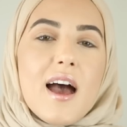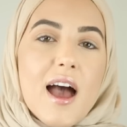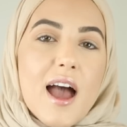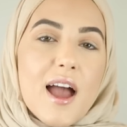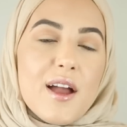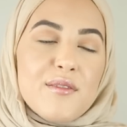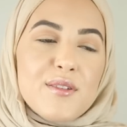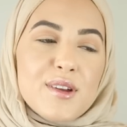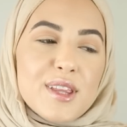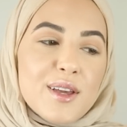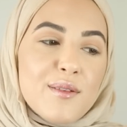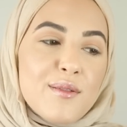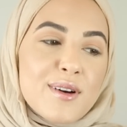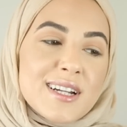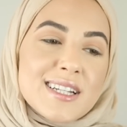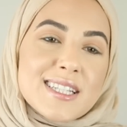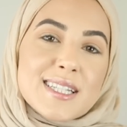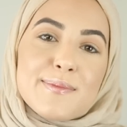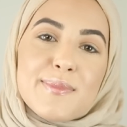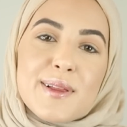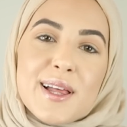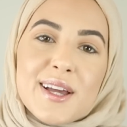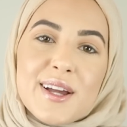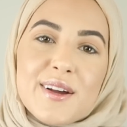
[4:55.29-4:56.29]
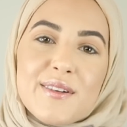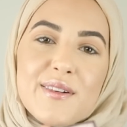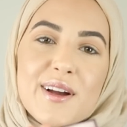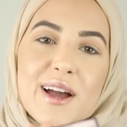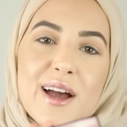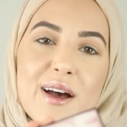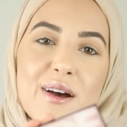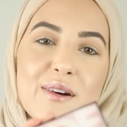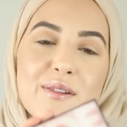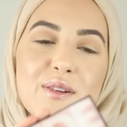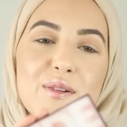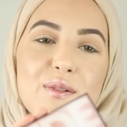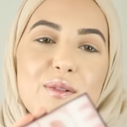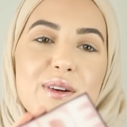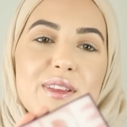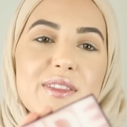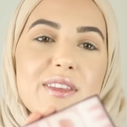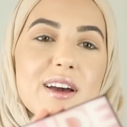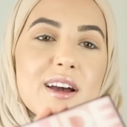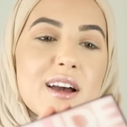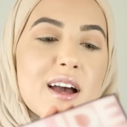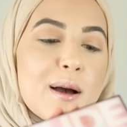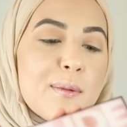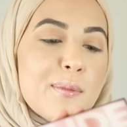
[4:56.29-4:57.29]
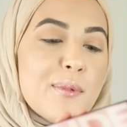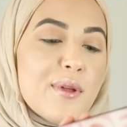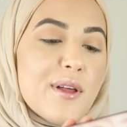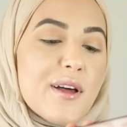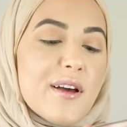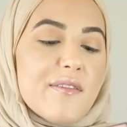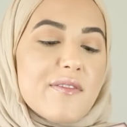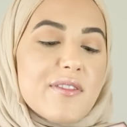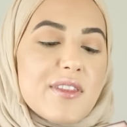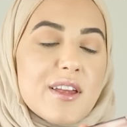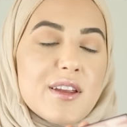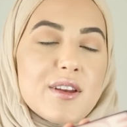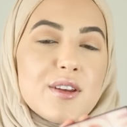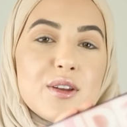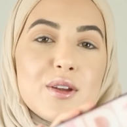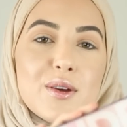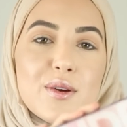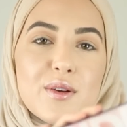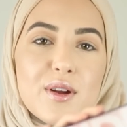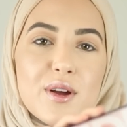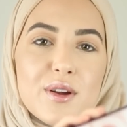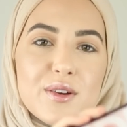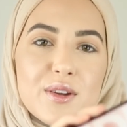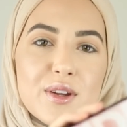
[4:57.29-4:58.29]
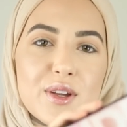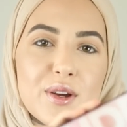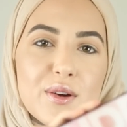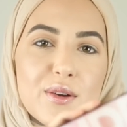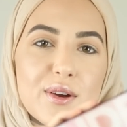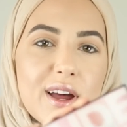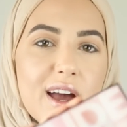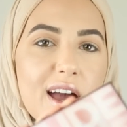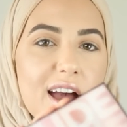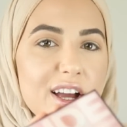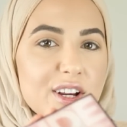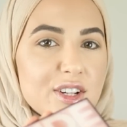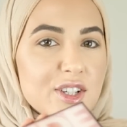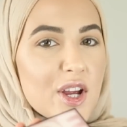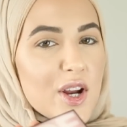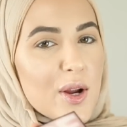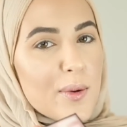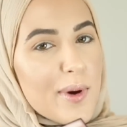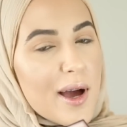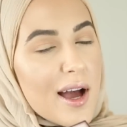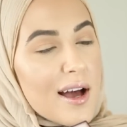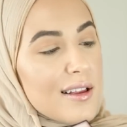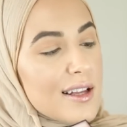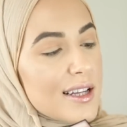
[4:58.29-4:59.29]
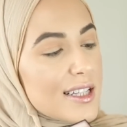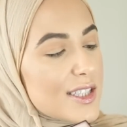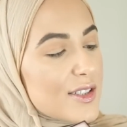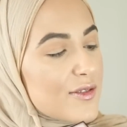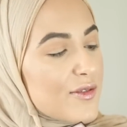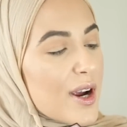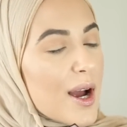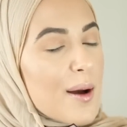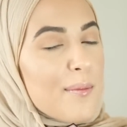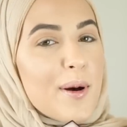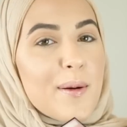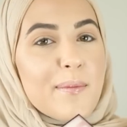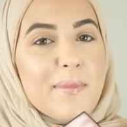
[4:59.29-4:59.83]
I really wanted to play around with a couple of the Nude on Nude eyeshadow palettes from